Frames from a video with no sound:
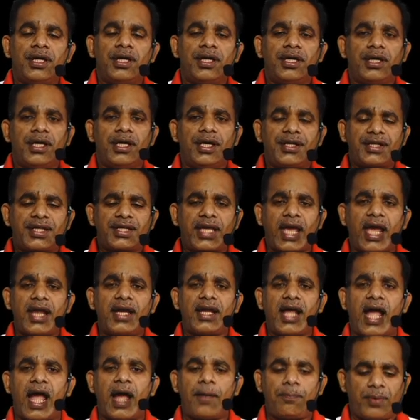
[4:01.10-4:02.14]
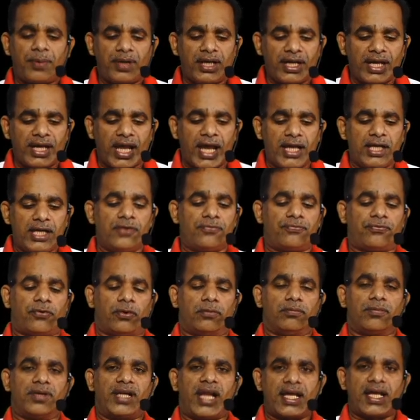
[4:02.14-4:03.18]
it can happen in any
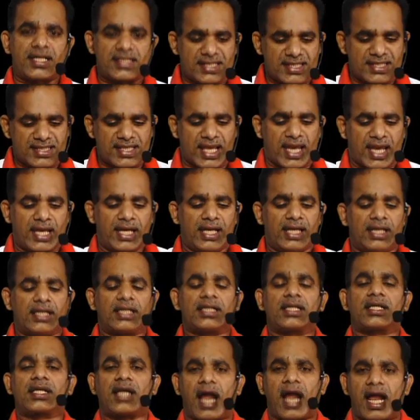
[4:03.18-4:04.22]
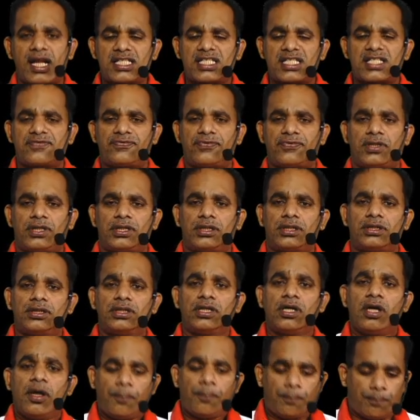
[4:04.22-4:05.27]
form, like sale, transfer,
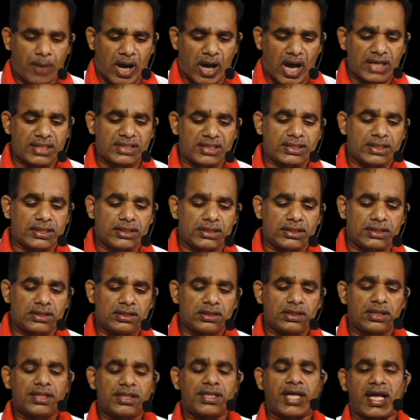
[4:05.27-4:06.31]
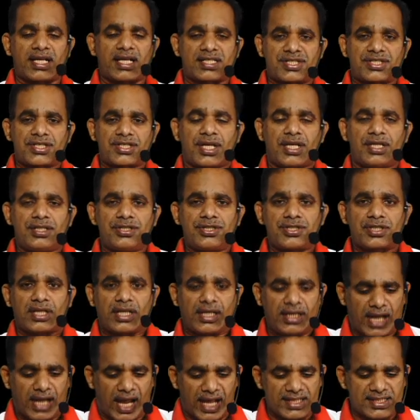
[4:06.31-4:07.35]
barter, exchange,
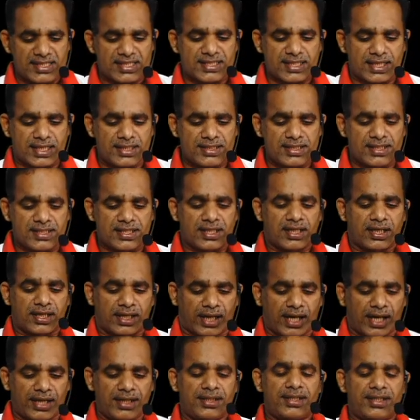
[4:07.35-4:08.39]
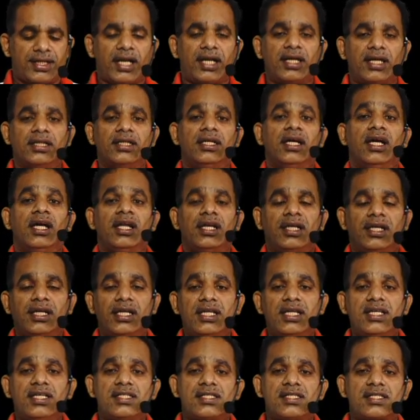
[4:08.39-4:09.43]
license, rental,
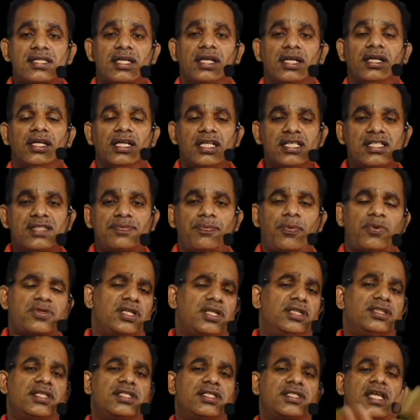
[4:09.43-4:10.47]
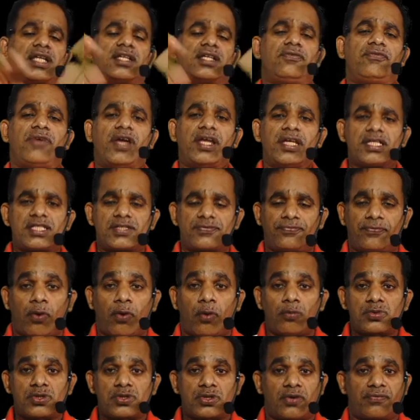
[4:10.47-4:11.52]
lease, disposal. These are the various
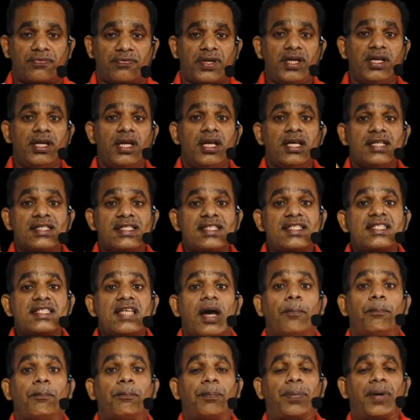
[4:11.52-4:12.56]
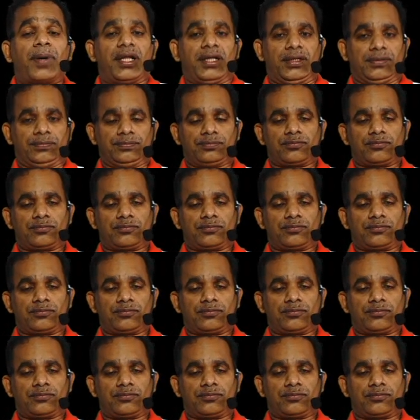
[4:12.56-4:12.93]
forms of a supply.